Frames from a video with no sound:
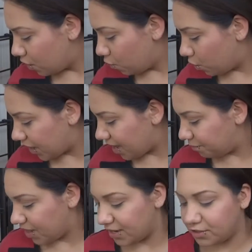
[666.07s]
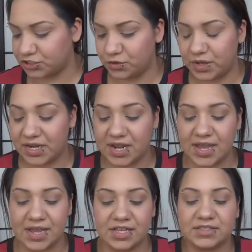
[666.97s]
What I plan on doing
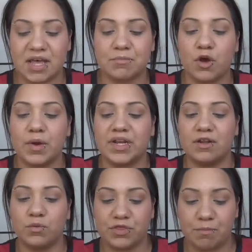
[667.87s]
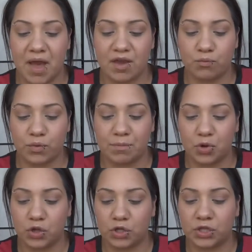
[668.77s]
is I'm going in with my
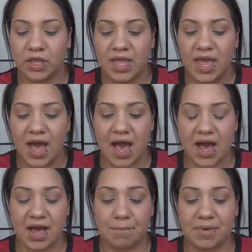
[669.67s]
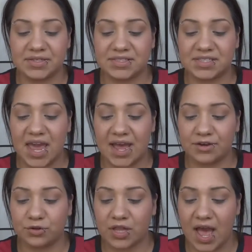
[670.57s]
Rimmel
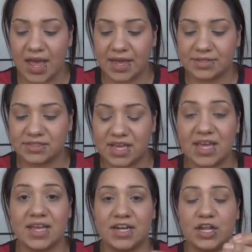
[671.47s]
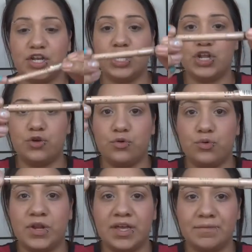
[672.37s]
Scandalize in
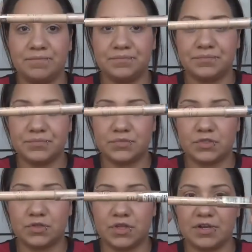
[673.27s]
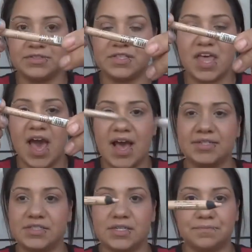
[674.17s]
Nude. So there's
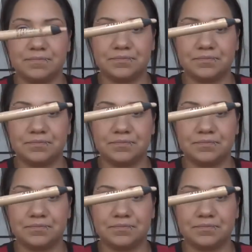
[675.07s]
that.